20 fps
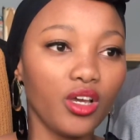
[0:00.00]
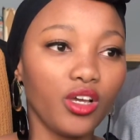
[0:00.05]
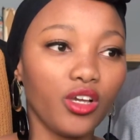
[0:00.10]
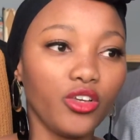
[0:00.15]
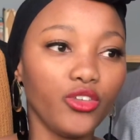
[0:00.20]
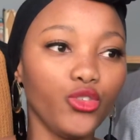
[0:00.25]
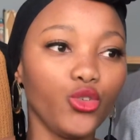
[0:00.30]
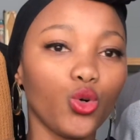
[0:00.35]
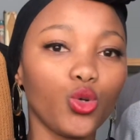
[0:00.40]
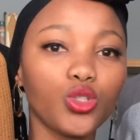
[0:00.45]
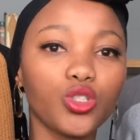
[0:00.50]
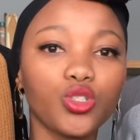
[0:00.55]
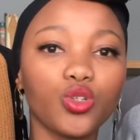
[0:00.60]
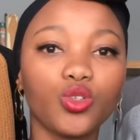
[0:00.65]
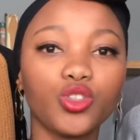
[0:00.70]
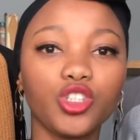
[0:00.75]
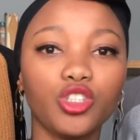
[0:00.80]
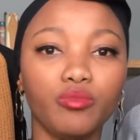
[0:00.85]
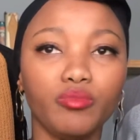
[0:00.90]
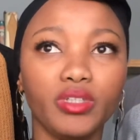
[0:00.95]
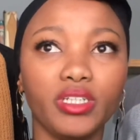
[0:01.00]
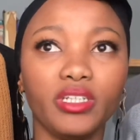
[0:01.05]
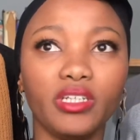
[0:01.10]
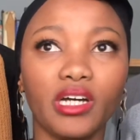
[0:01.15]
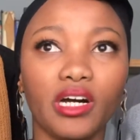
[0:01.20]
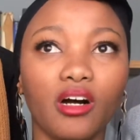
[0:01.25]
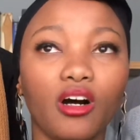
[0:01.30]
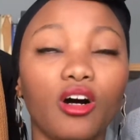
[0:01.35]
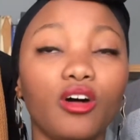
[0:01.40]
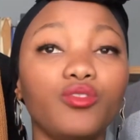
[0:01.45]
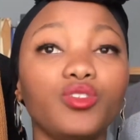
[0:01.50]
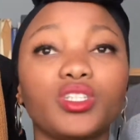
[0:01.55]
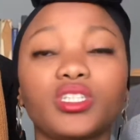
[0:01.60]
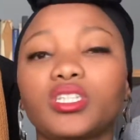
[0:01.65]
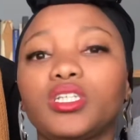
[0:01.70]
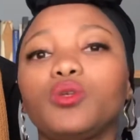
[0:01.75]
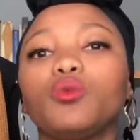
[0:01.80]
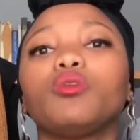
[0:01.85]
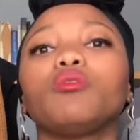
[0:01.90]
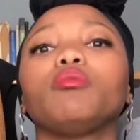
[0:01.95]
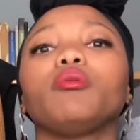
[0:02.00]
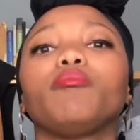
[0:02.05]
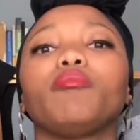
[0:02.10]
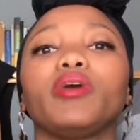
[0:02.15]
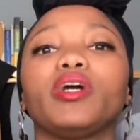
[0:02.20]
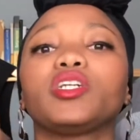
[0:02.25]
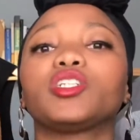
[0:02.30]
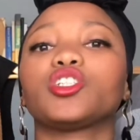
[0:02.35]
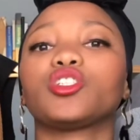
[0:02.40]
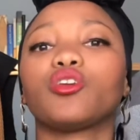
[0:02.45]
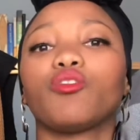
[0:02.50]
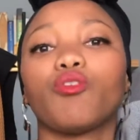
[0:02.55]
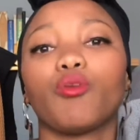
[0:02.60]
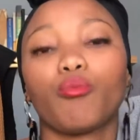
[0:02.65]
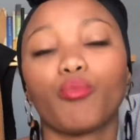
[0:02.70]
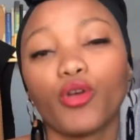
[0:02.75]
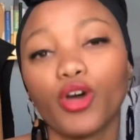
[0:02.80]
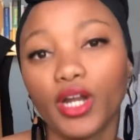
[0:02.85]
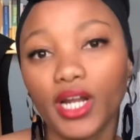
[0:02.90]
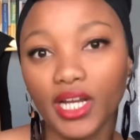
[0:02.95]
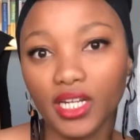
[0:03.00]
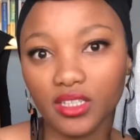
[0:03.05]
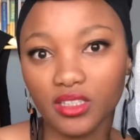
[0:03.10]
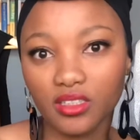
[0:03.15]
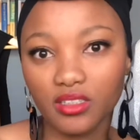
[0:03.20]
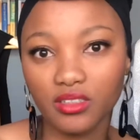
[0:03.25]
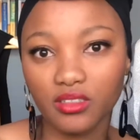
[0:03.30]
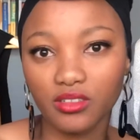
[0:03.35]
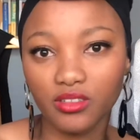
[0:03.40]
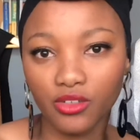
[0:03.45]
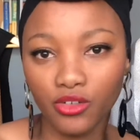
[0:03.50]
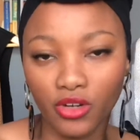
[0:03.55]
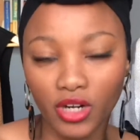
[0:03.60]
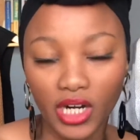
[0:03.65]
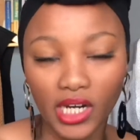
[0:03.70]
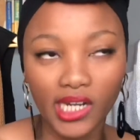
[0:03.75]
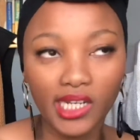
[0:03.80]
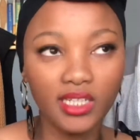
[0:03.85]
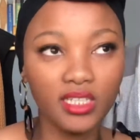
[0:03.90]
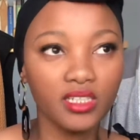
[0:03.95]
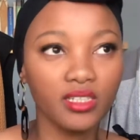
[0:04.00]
your social media obviously will be pictures of your products, right?